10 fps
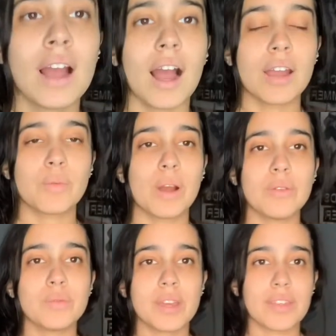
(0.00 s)
I
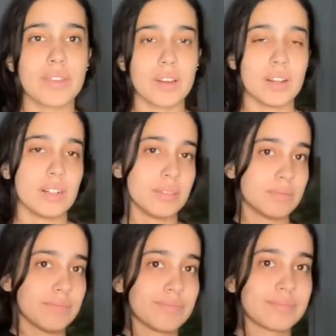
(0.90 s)
went with
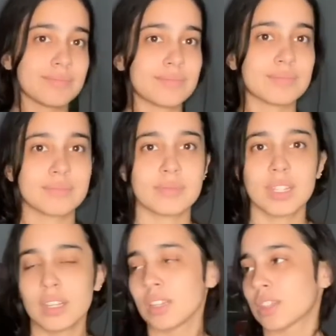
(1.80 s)

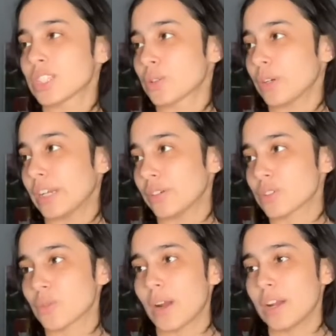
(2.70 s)
the Tornado
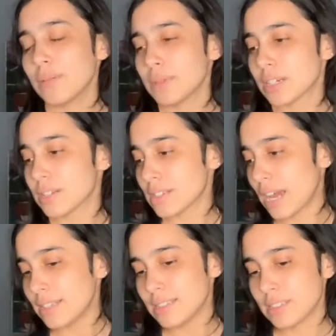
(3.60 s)
Squire because
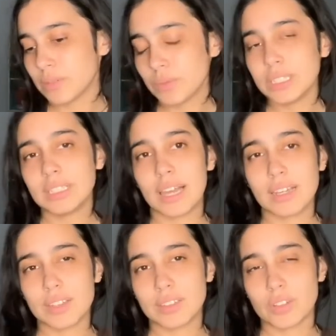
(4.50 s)
I didn't really
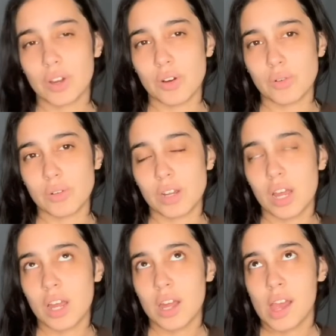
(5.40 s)
like the tone
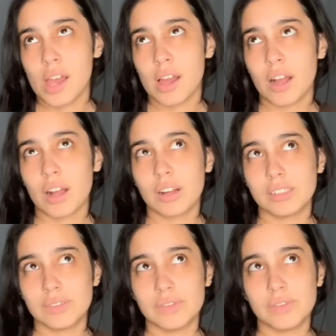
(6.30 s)

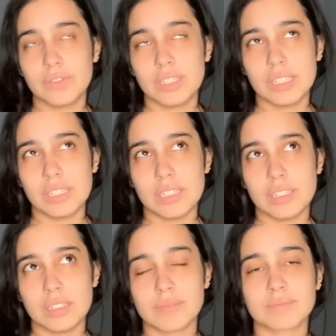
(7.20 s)
of the